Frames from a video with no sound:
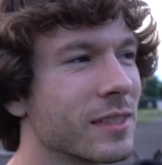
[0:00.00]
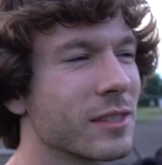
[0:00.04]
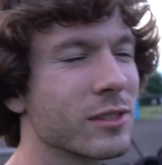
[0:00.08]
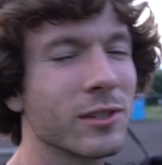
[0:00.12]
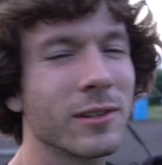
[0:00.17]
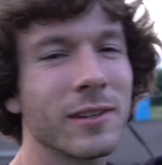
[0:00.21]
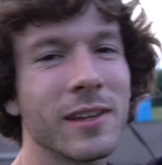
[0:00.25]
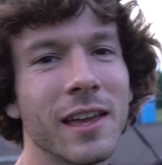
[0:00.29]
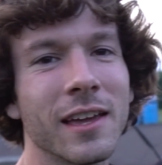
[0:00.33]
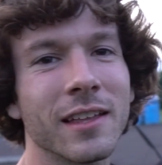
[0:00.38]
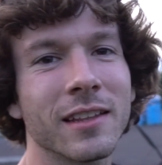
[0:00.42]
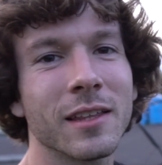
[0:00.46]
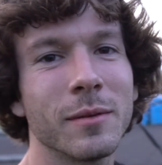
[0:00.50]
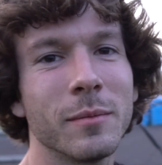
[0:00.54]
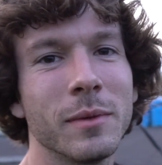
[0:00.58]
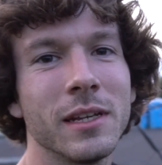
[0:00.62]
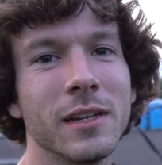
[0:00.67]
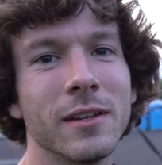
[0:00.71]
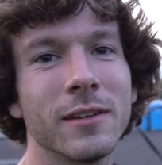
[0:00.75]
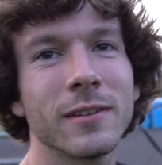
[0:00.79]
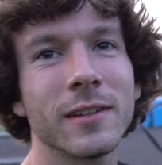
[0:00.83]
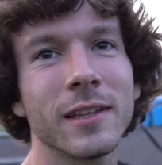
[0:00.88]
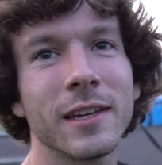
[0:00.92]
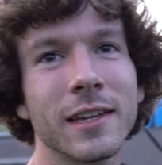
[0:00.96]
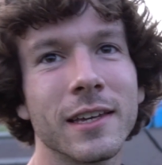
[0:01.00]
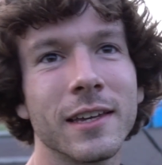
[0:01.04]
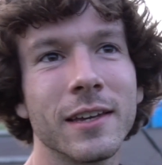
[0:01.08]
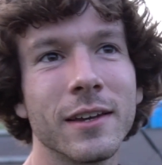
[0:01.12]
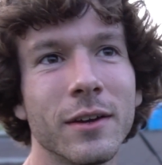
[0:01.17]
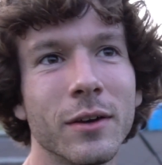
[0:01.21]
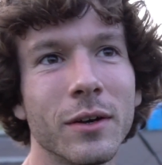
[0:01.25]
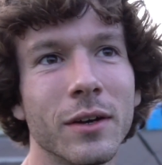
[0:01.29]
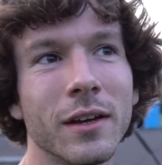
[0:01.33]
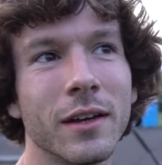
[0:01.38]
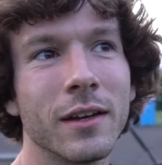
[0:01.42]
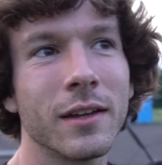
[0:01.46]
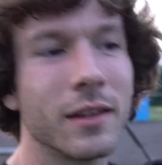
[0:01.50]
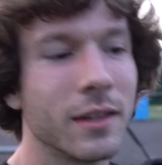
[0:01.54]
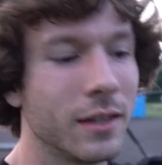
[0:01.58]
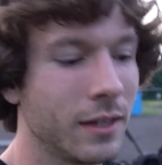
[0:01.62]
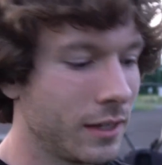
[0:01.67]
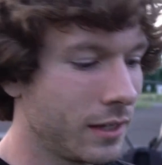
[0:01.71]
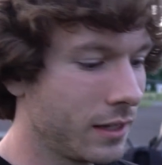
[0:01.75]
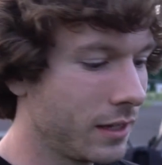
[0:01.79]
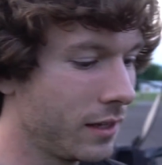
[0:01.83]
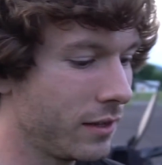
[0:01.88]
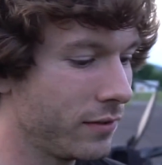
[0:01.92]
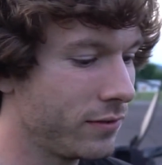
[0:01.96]
So yeah, let me know like, uh,
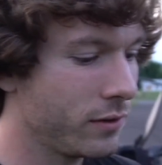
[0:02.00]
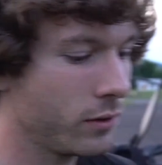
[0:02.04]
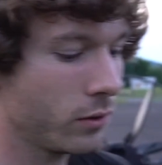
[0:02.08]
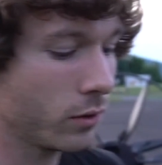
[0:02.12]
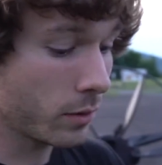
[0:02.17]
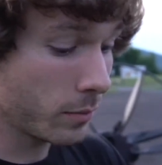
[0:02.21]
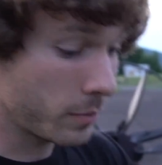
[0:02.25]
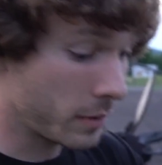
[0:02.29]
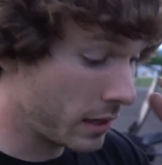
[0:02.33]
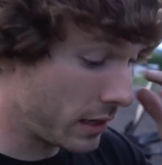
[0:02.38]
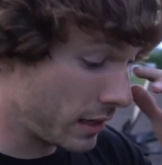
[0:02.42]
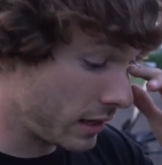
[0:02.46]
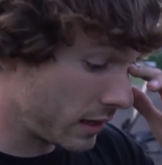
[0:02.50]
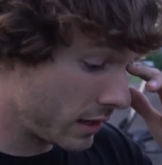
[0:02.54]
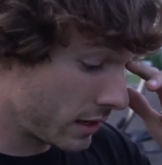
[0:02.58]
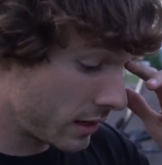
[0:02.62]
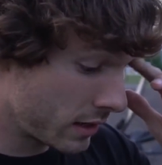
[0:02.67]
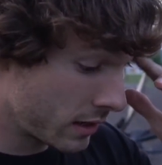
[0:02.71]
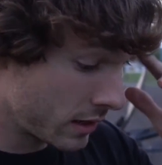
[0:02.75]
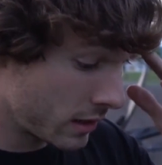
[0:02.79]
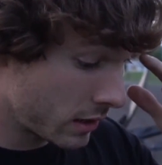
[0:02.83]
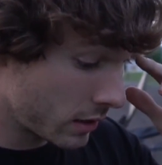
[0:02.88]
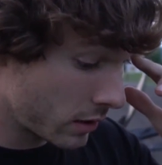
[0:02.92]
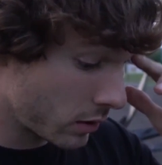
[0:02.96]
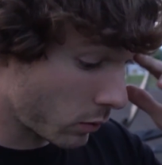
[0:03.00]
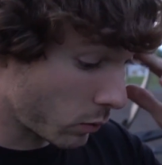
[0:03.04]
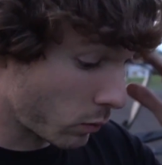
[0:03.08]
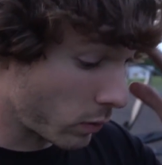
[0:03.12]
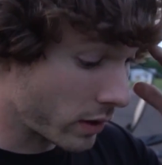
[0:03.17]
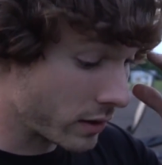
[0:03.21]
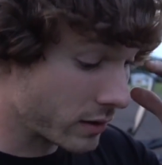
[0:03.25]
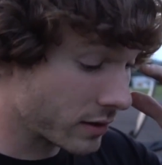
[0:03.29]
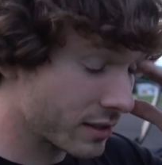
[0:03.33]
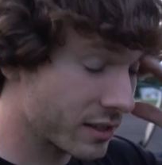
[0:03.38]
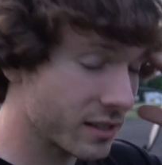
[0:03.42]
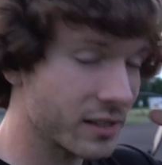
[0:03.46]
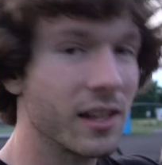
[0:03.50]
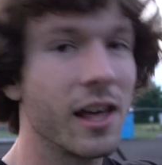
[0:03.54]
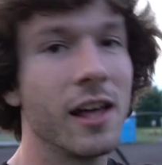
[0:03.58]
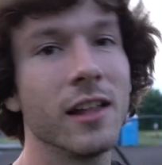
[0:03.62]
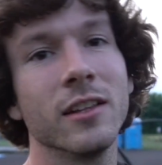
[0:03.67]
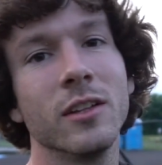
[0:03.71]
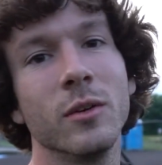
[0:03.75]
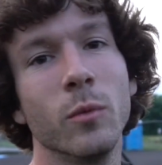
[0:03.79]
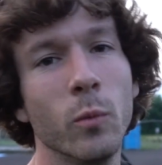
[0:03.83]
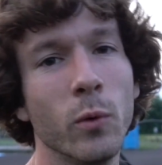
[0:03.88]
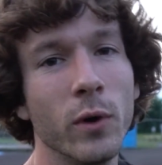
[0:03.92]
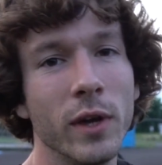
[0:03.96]
if you were me, what
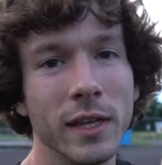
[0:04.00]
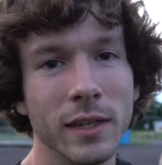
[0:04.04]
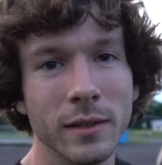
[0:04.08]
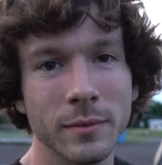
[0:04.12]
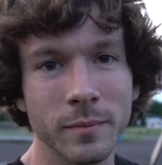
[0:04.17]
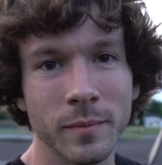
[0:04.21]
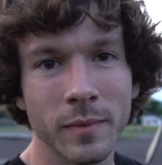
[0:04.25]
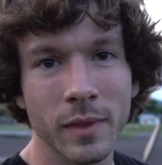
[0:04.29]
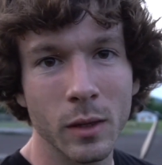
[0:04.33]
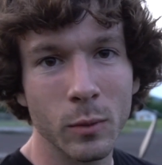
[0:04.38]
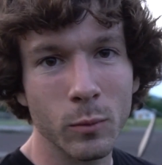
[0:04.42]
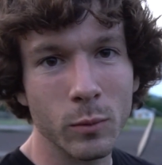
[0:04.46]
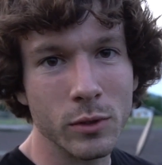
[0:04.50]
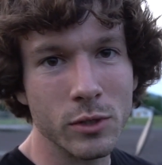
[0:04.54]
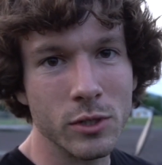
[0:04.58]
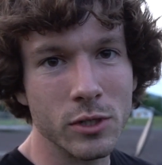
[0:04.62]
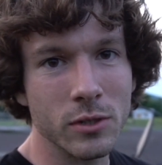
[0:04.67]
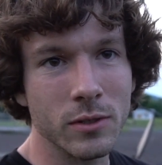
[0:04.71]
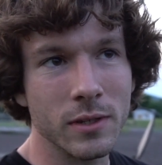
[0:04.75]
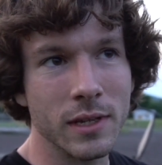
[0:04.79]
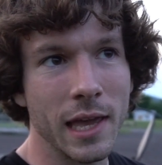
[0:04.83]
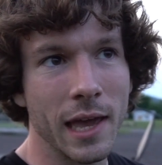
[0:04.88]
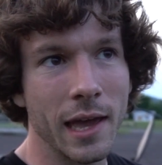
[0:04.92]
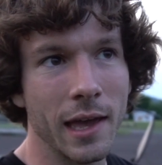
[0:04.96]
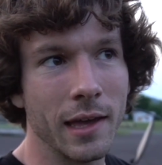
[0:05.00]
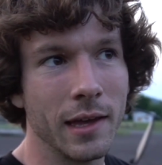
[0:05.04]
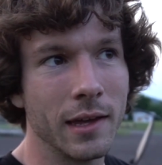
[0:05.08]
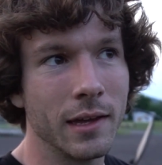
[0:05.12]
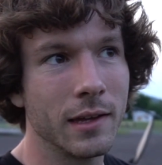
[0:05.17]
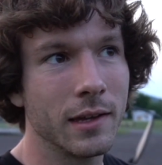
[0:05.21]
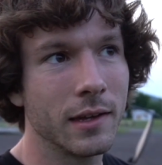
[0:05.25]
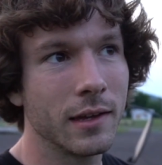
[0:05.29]
slalom wing would you get?